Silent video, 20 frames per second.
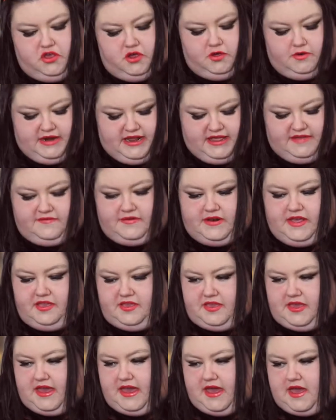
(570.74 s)
two
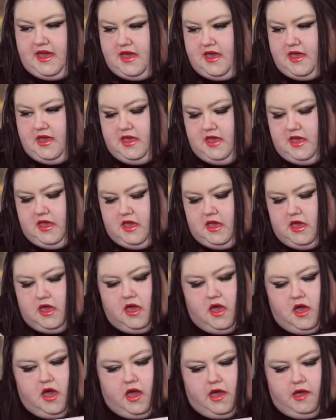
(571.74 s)
leaflets here.
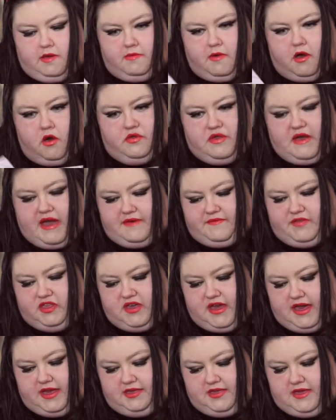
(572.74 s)
Oh, they're
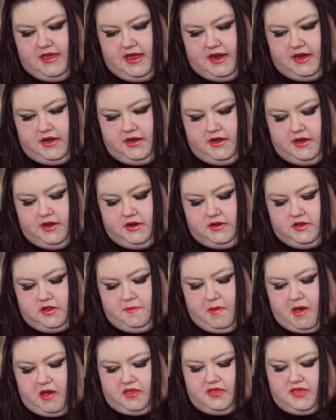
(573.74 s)
advertising the
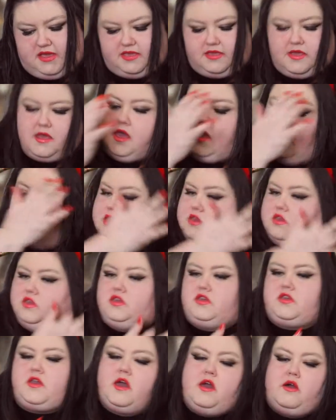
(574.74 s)
boxes.
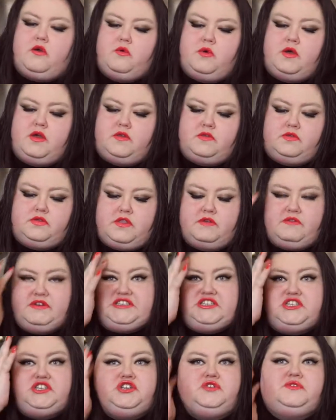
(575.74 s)
So there
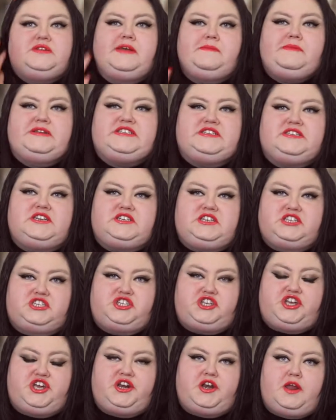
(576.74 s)
is a new limited
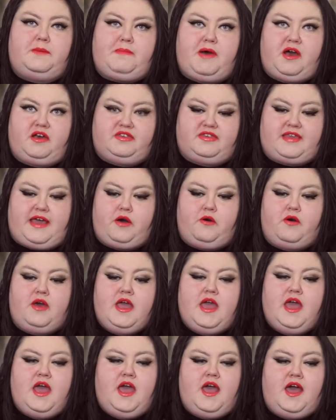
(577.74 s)
edition box out.
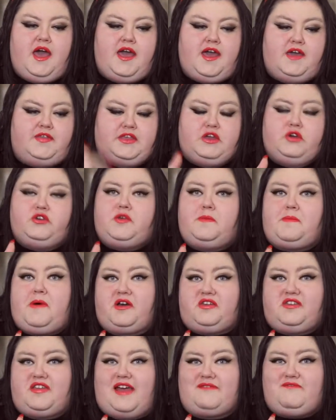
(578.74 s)
The other
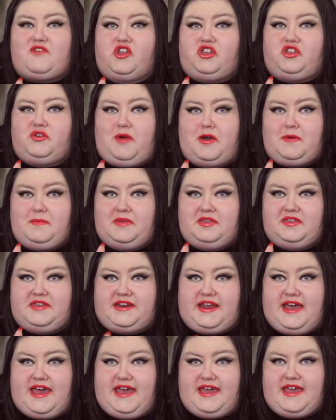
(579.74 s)
box that I've got to open
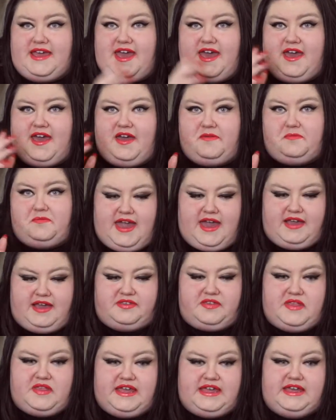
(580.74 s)
today is
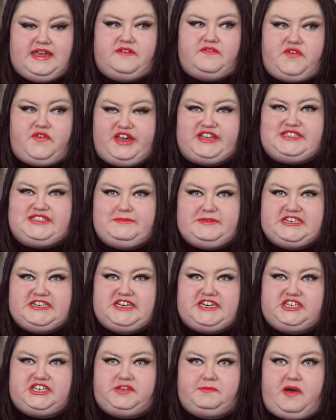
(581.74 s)
the first limited
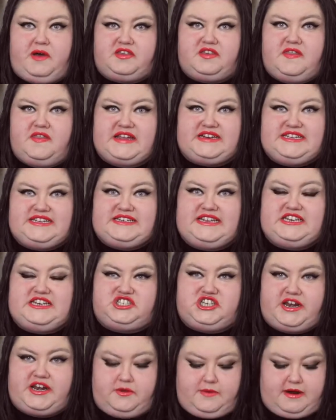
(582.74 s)
edition box that they did in
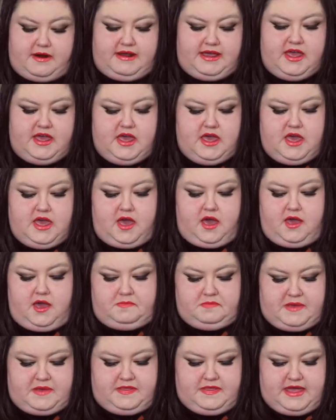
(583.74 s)
January,
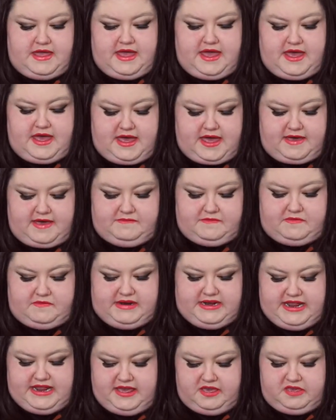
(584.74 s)
and they have
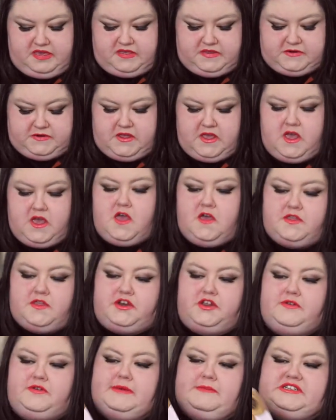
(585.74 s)
released the
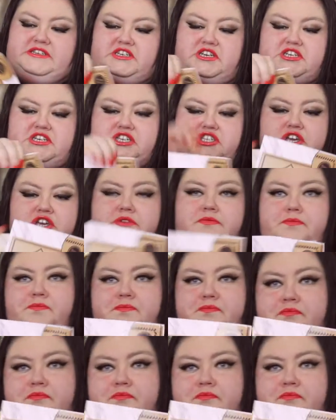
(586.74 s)
new limited edition,